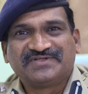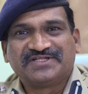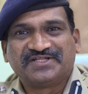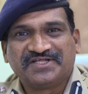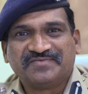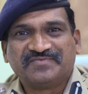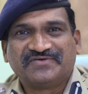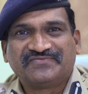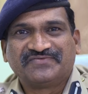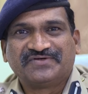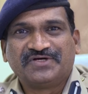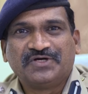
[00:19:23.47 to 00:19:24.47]
with a theme of
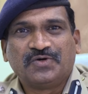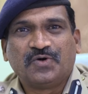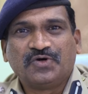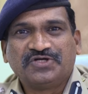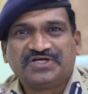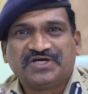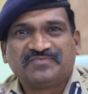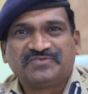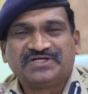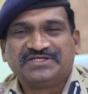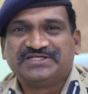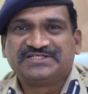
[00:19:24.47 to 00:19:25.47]
honing up
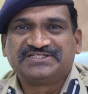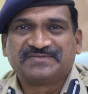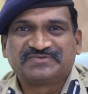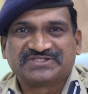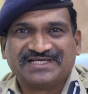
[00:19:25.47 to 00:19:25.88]
the leadership